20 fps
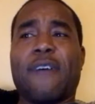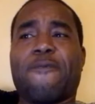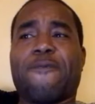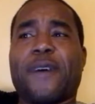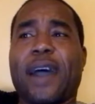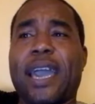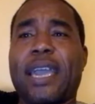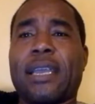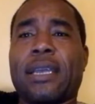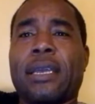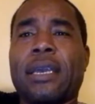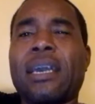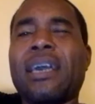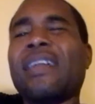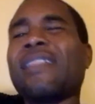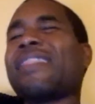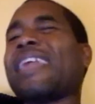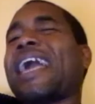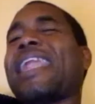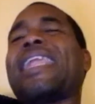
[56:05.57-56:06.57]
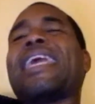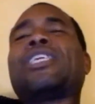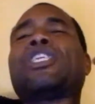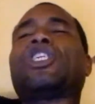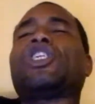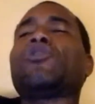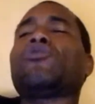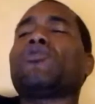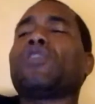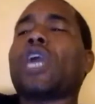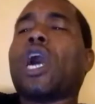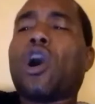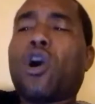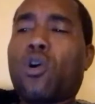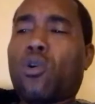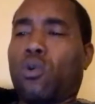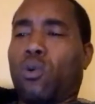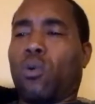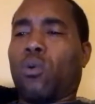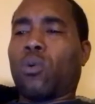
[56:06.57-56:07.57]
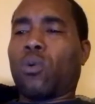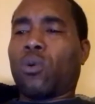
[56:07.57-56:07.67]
fight. That lets you know